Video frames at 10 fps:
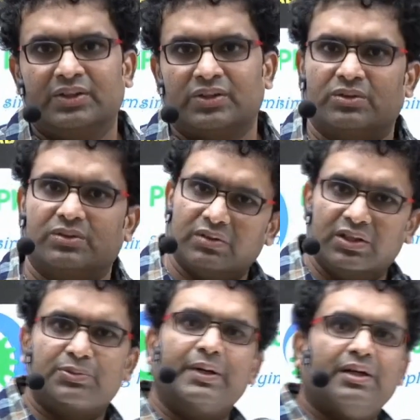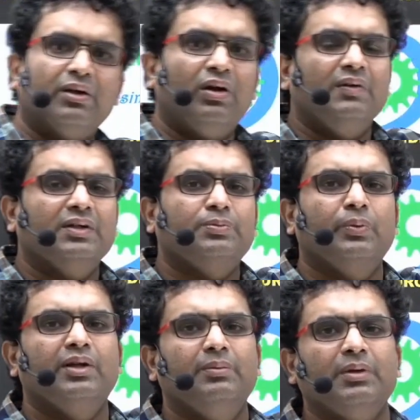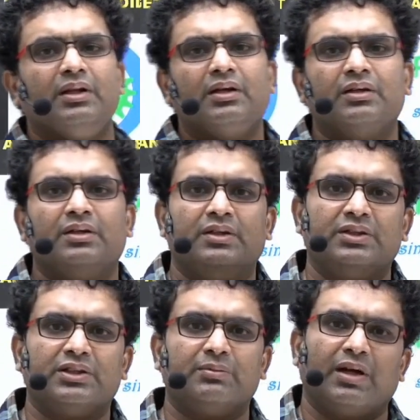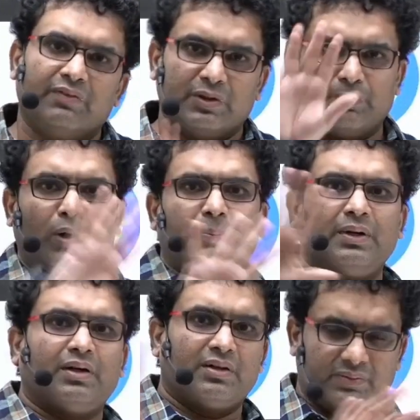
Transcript: So better always put them in the Gmail with proper